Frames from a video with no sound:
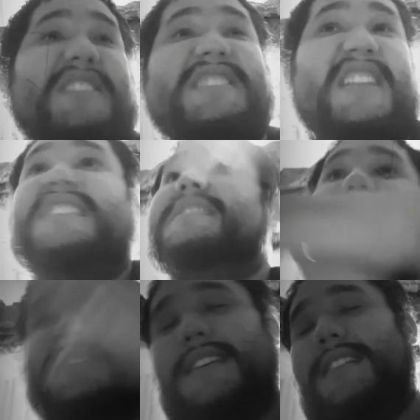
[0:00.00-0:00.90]
said this, he
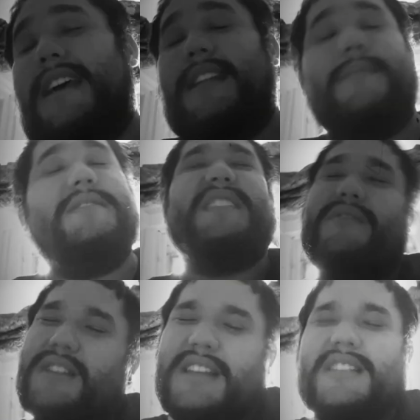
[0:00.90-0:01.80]
said that. And I'm just like,
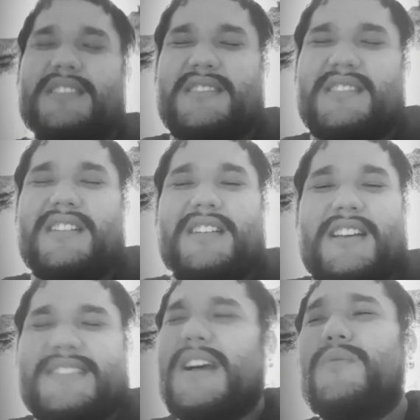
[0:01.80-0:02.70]
really?
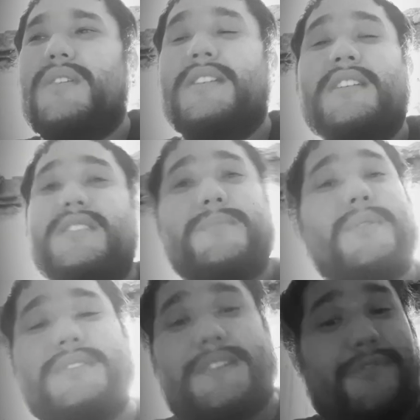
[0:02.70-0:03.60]
Is that what
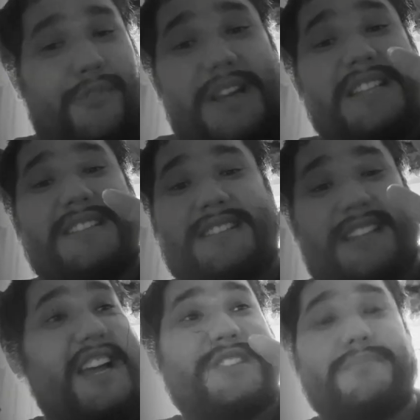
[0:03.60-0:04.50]
supposedly
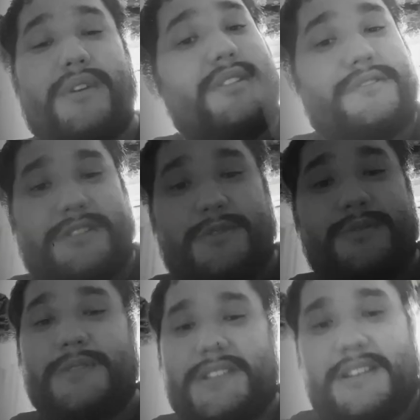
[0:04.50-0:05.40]
friends/brothers do
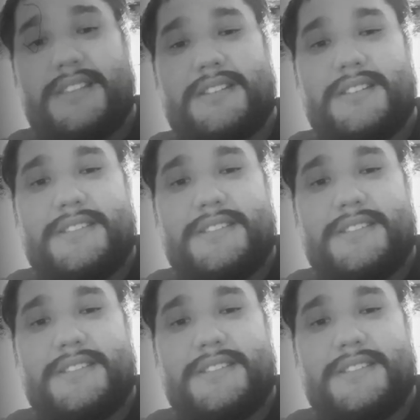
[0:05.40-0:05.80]
to each other?